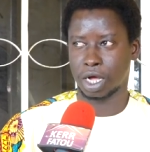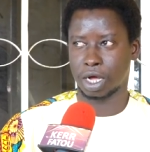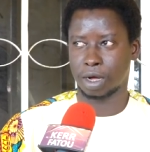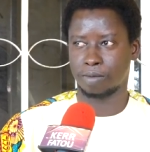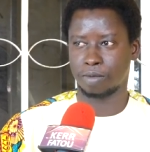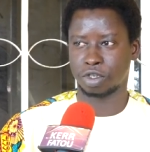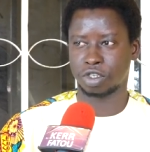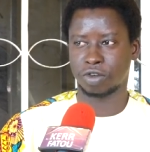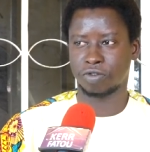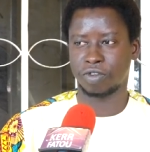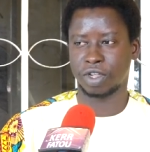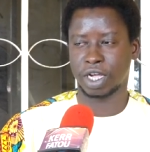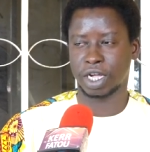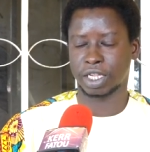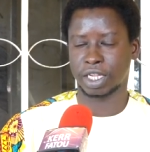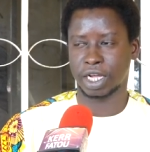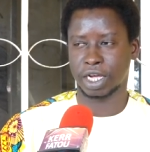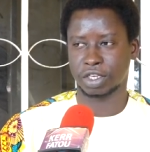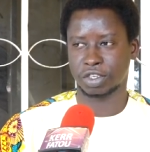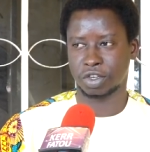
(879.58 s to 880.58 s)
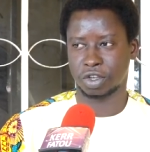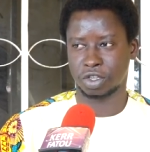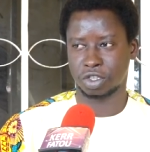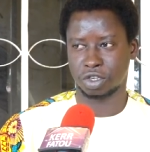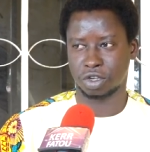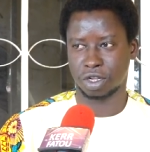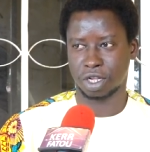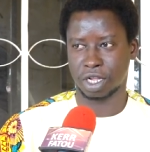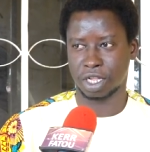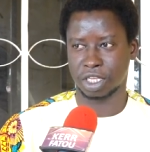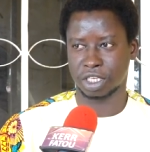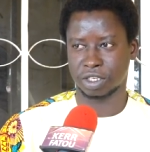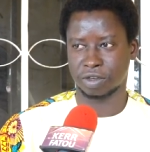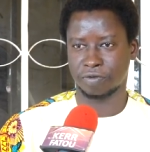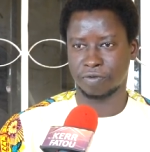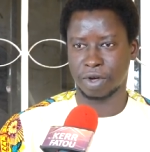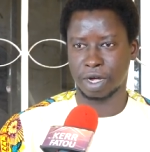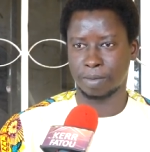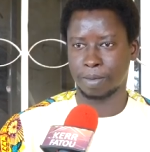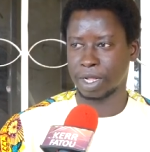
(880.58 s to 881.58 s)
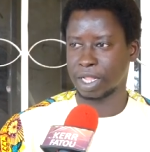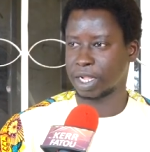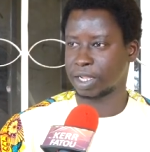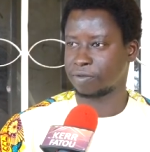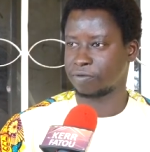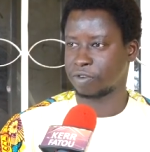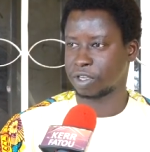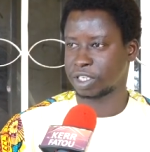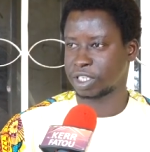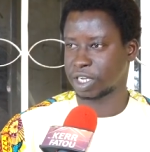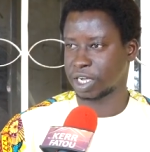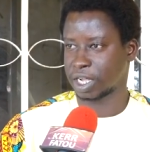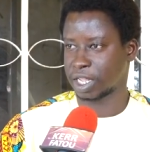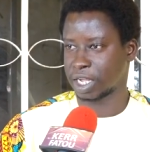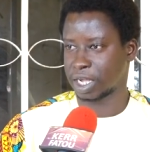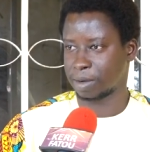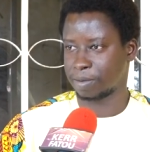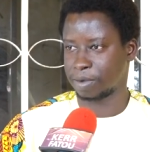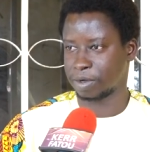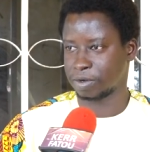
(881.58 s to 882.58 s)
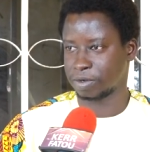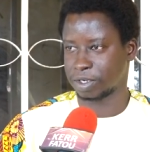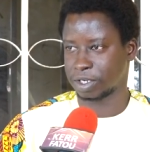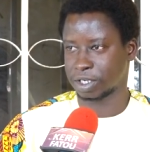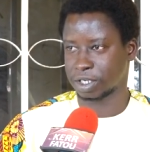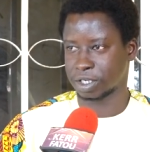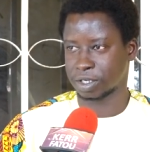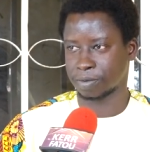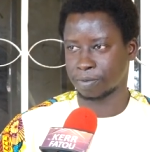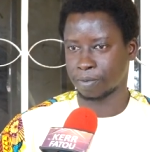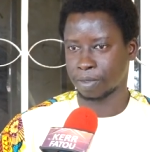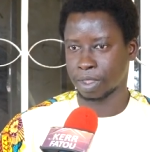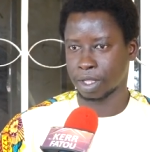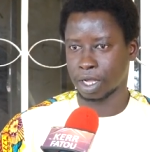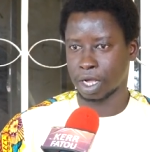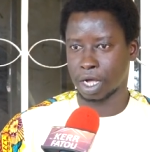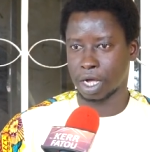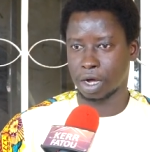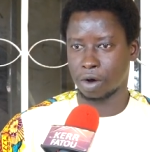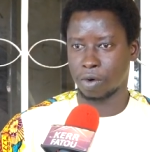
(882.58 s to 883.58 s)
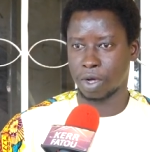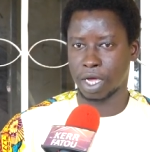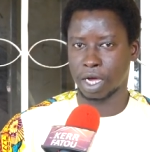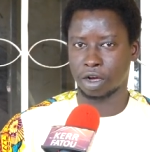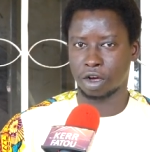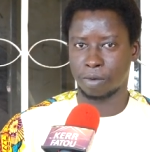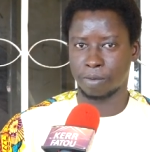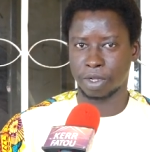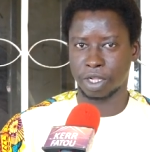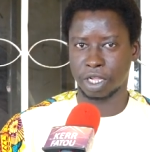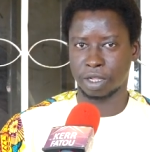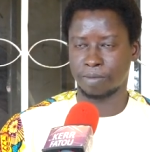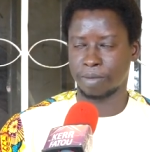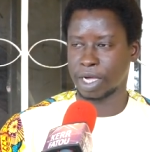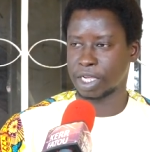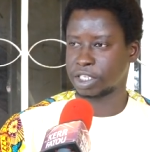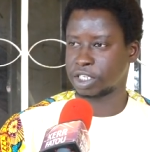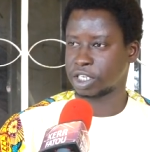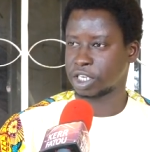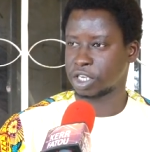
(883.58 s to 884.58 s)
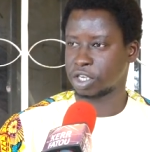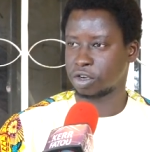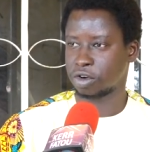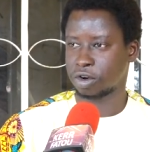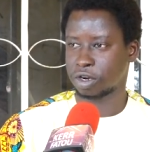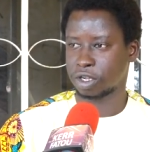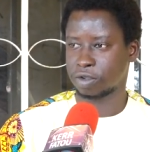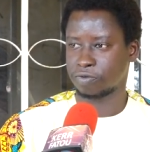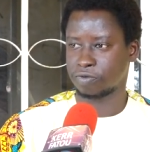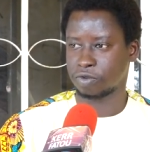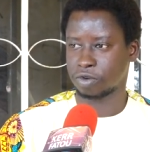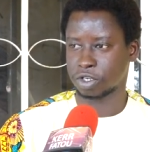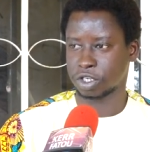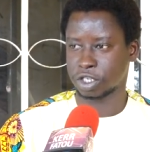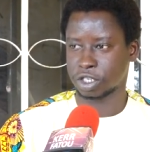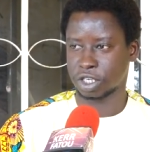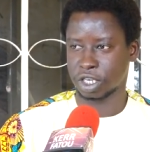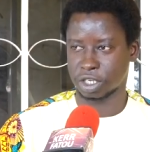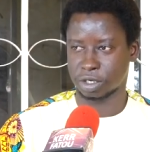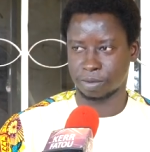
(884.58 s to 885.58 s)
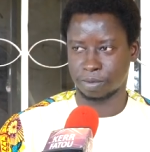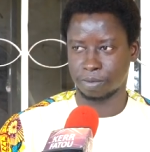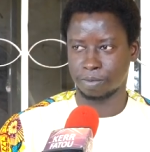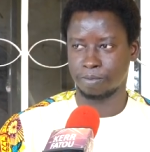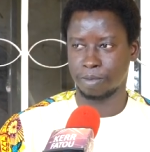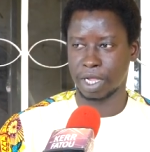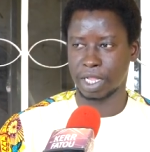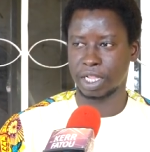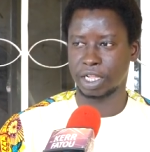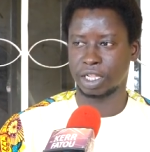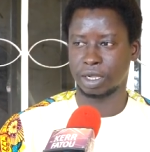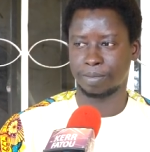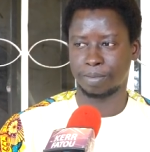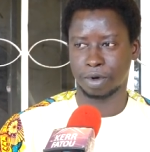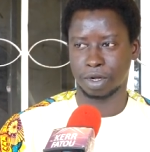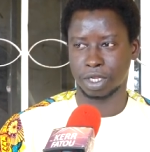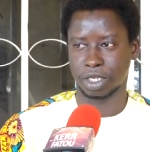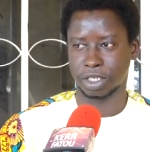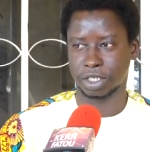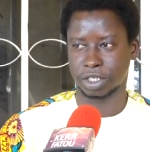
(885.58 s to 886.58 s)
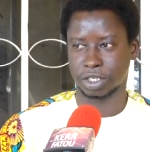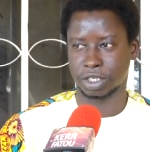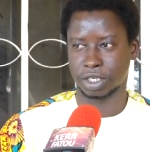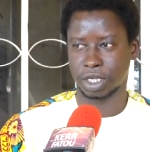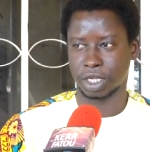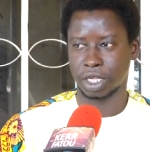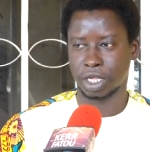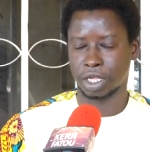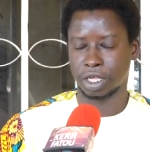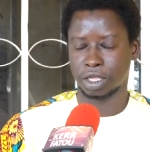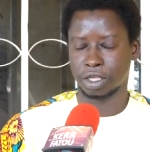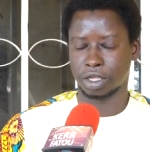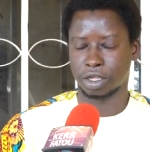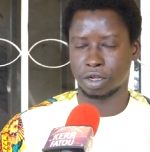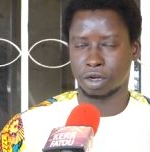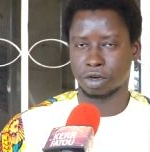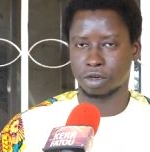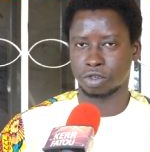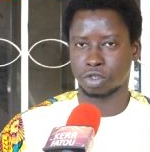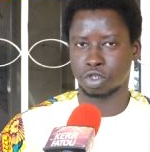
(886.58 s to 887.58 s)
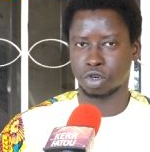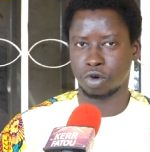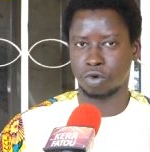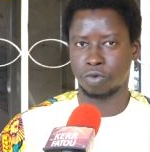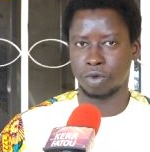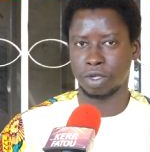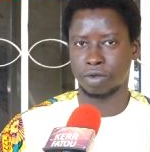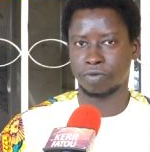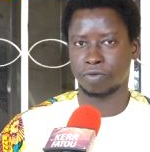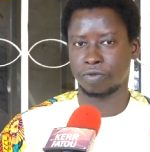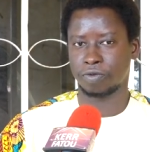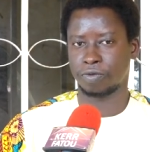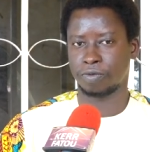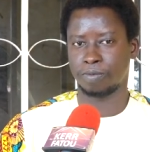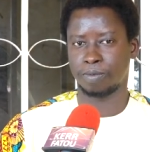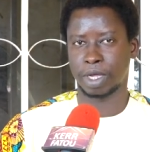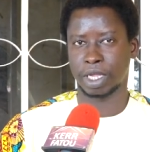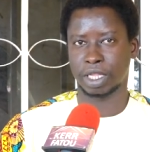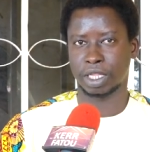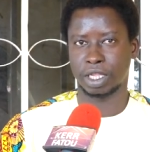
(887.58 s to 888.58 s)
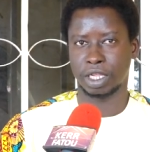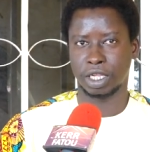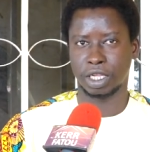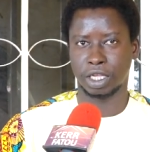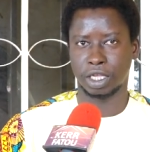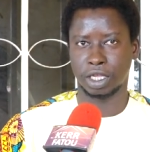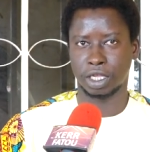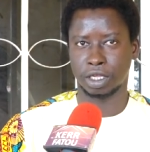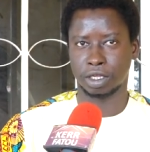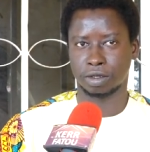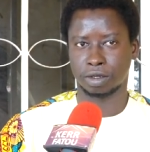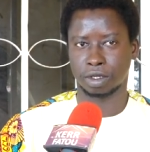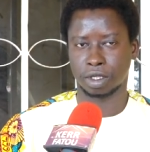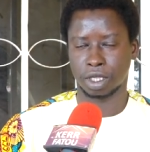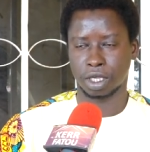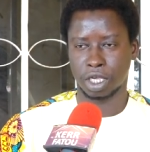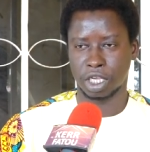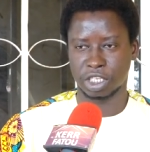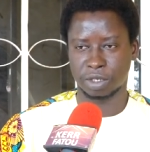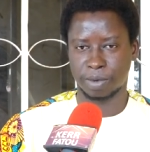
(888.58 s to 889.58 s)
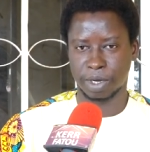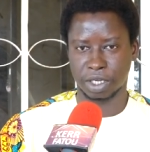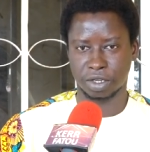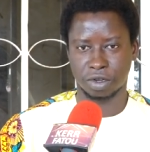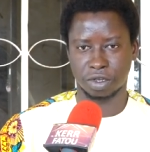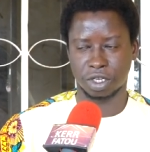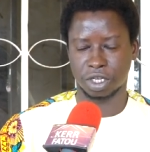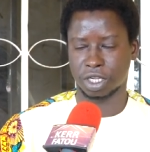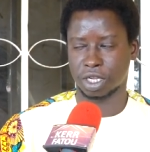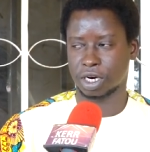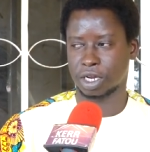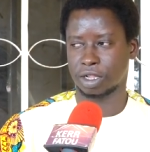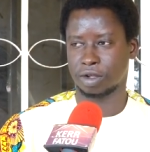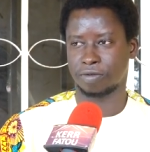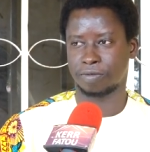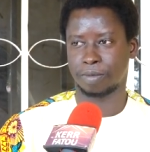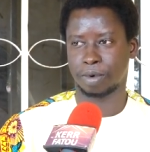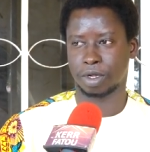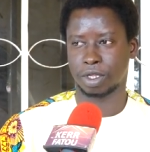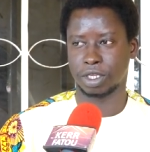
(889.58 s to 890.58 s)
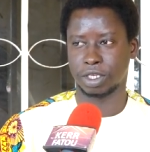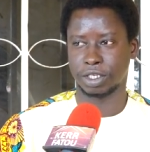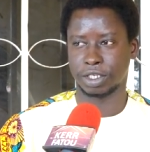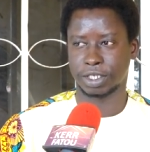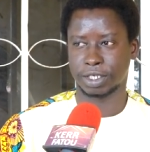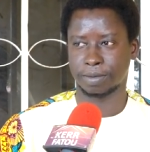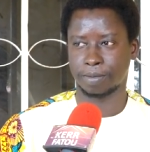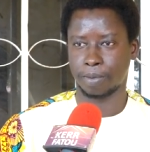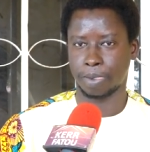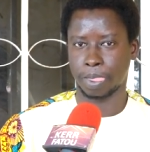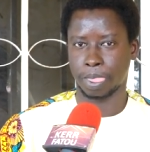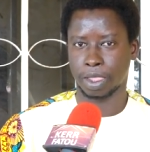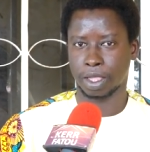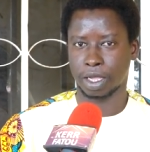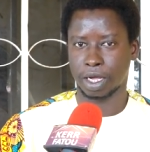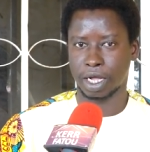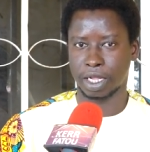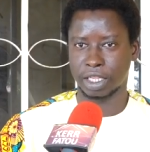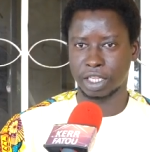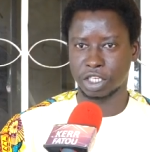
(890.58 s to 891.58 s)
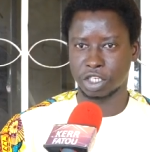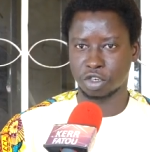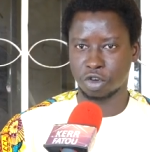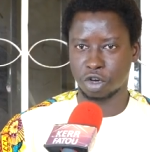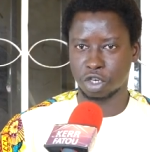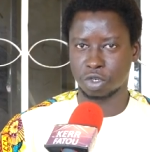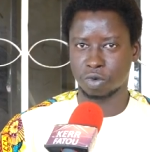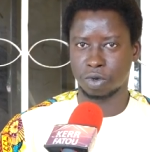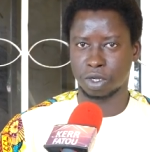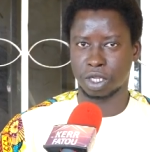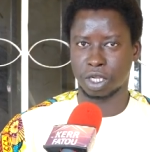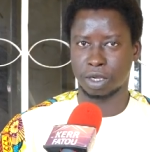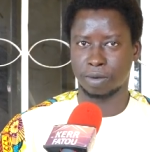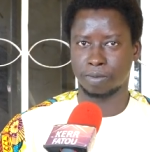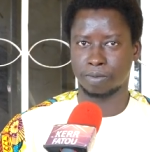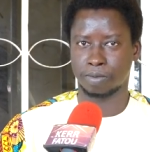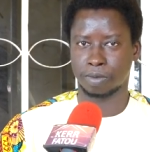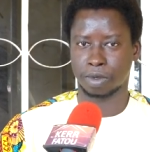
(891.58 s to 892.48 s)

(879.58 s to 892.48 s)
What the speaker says: most of the attacks on journalists, verbal and physical abuses, were committed by security forces, mainly the police. So we've met the Inspector General of Police and discussed with him,